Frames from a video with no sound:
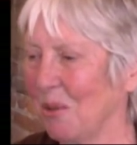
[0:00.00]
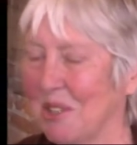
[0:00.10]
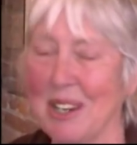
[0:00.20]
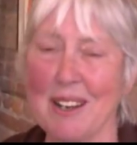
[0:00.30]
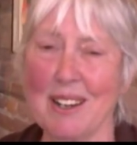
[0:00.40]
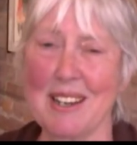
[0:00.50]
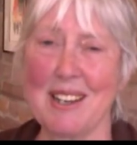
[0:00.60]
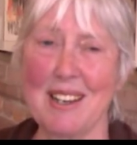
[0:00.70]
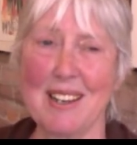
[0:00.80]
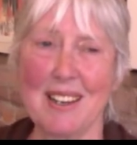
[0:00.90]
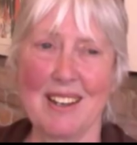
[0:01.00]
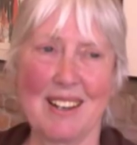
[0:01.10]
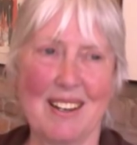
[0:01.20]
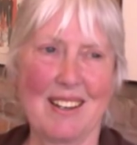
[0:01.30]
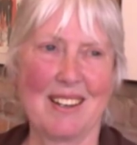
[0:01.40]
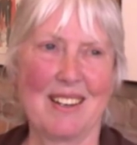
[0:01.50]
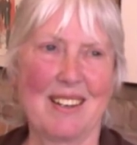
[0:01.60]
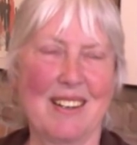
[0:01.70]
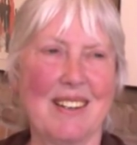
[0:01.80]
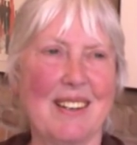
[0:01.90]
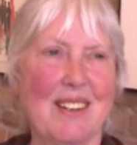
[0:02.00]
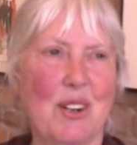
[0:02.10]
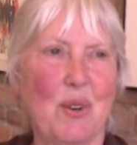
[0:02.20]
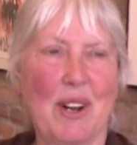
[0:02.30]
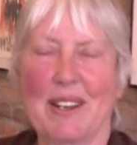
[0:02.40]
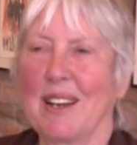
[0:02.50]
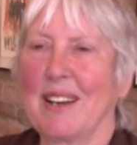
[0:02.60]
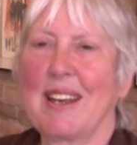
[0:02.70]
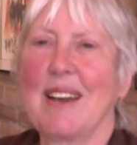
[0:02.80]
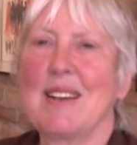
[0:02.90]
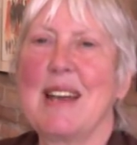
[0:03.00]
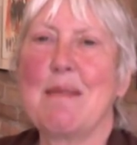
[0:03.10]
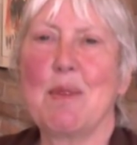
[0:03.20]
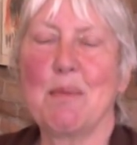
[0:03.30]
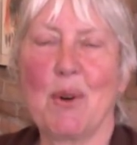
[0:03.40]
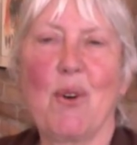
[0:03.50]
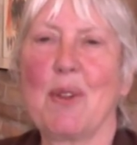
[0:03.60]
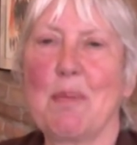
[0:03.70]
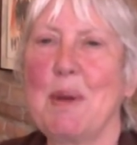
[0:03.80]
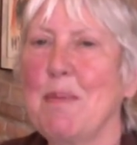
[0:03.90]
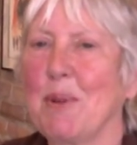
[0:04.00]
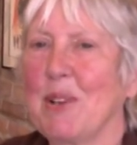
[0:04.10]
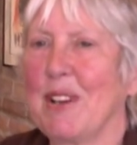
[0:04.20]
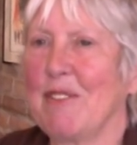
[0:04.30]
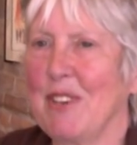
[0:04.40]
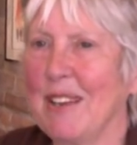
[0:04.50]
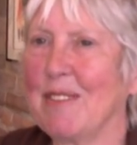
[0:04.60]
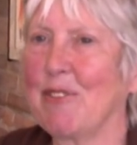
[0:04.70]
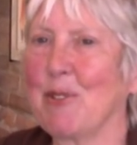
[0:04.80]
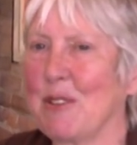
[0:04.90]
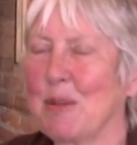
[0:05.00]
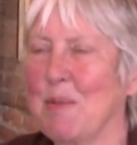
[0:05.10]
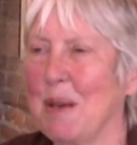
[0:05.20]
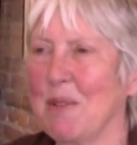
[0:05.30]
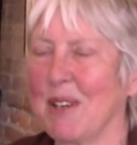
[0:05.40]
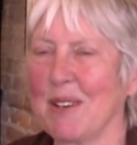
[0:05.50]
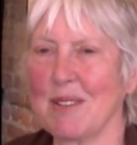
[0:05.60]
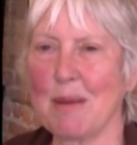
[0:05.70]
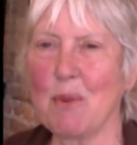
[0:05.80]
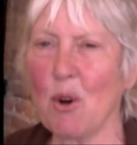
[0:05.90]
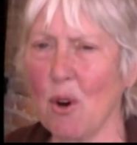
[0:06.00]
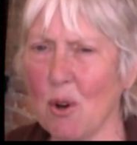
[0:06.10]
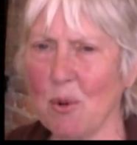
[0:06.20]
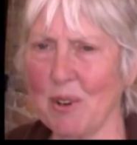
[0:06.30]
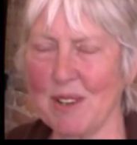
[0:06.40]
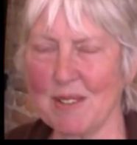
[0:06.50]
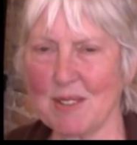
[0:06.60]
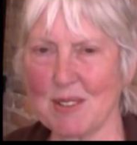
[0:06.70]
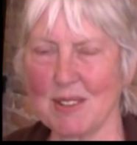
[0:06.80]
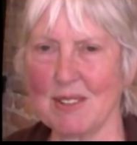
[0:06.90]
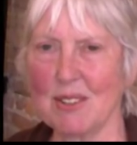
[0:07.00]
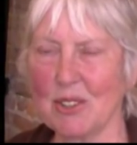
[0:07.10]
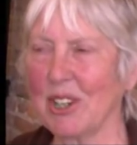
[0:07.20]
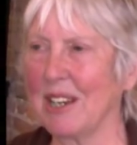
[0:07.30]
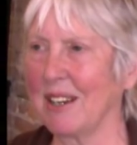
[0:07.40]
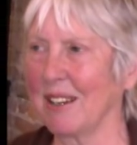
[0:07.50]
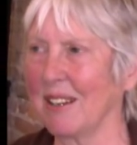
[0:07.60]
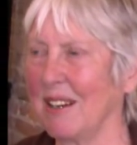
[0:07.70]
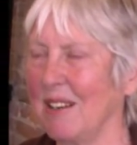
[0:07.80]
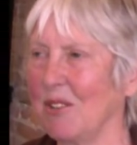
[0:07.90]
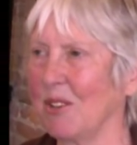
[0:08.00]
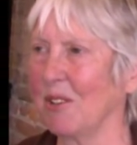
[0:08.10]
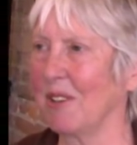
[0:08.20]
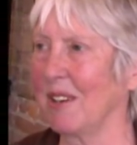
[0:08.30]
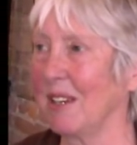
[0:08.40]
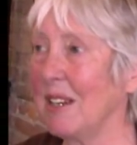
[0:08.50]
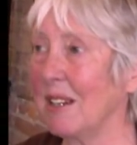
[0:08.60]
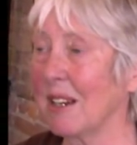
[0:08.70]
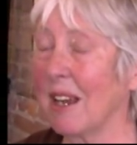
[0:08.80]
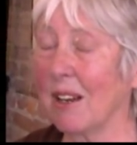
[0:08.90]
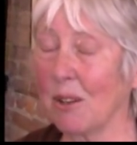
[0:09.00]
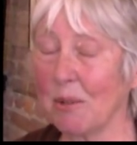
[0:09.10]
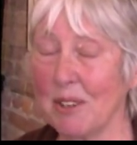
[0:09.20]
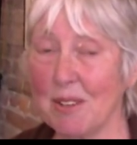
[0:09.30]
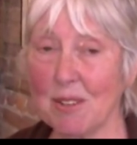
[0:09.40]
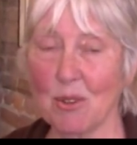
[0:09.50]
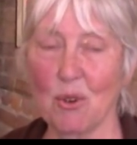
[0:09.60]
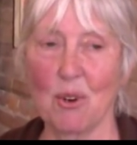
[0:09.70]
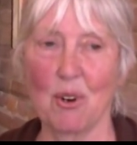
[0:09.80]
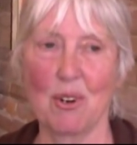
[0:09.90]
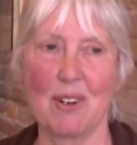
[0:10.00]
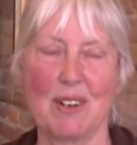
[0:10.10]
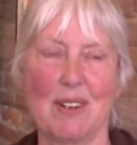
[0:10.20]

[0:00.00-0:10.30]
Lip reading: Dali. Oh, I can't name them, all the people that have influenced me, because I'm always looking either in galleries or